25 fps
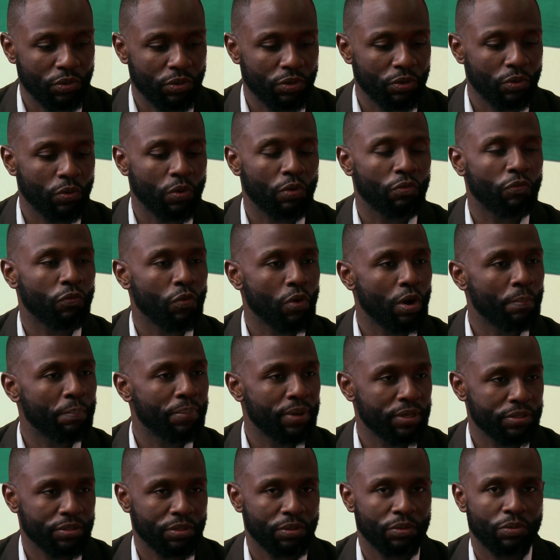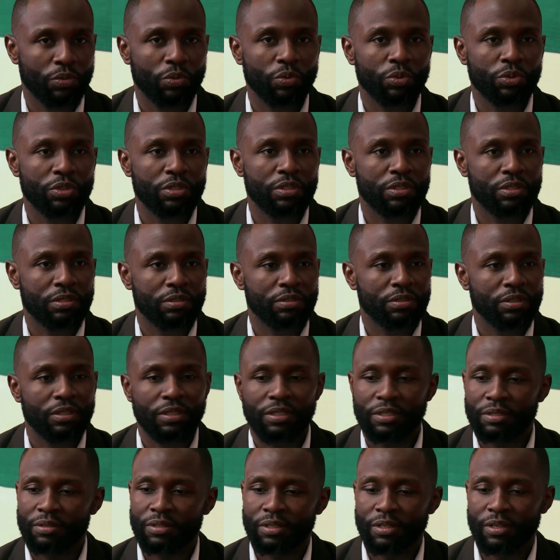You know, for a person who's
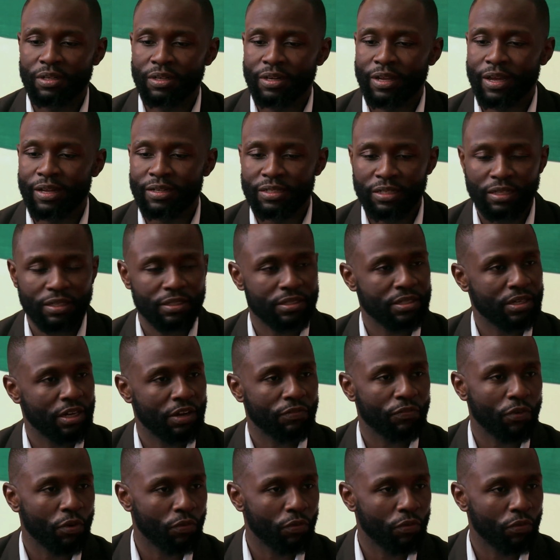getting stuff